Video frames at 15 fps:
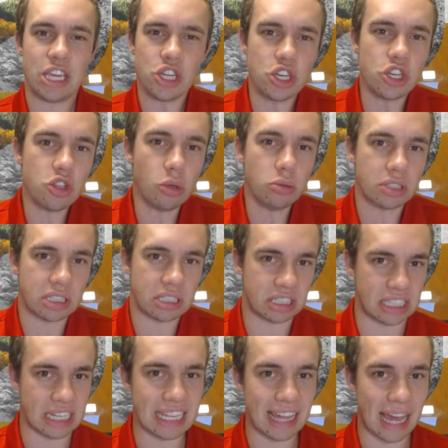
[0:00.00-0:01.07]
just don't
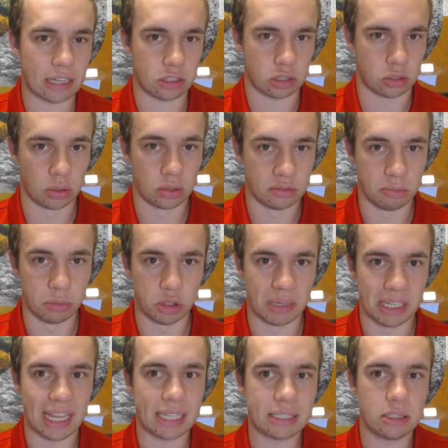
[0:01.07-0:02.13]
see that sort of
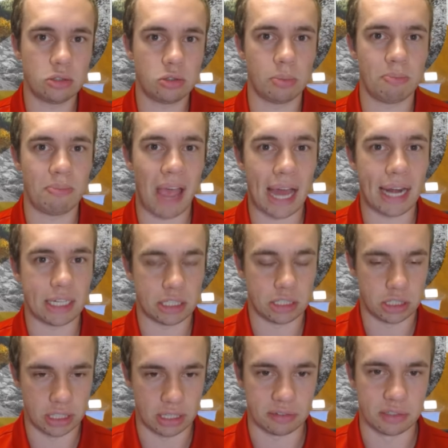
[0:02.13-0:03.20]
movement. That's a dramatic
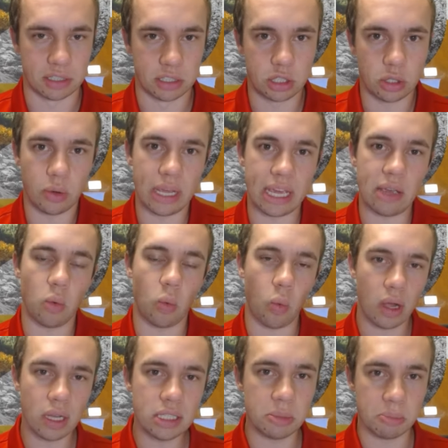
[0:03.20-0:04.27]
shift. So it
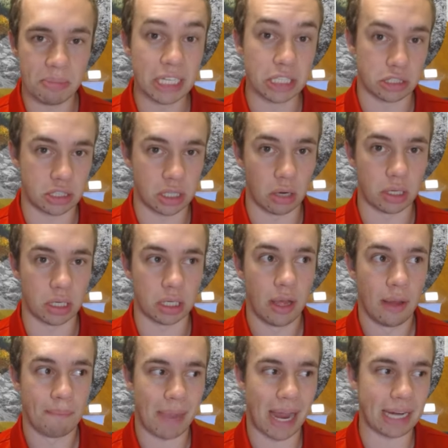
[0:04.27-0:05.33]
was Minnesota
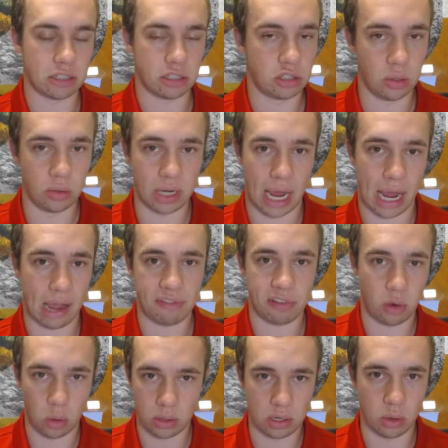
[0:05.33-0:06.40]
minus 2.5,
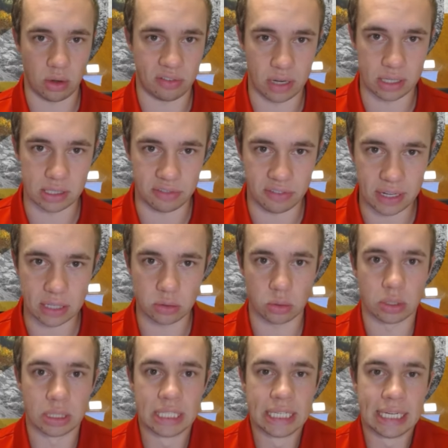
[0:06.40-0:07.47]
according to our friends at
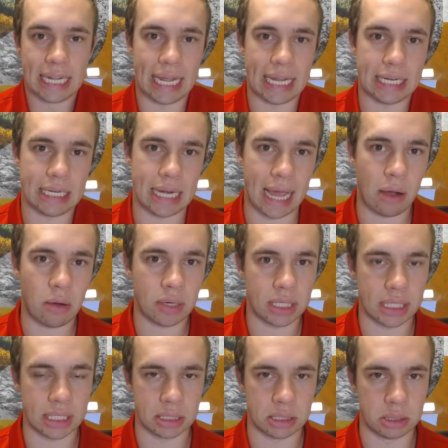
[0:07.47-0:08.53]
FanDuel, and now
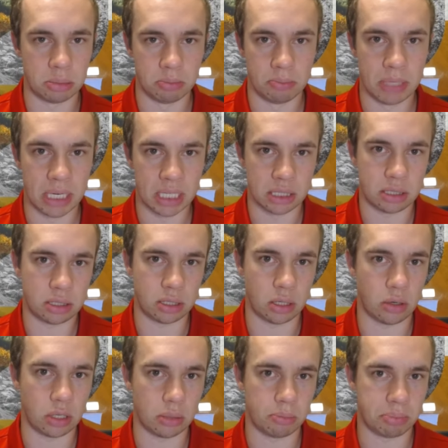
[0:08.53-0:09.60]
it is
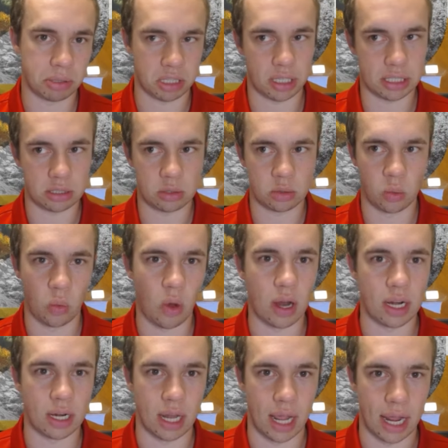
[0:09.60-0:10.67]
Minnesota plus
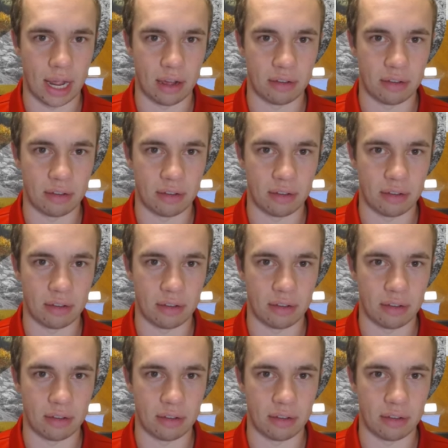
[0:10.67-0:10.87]
1.5.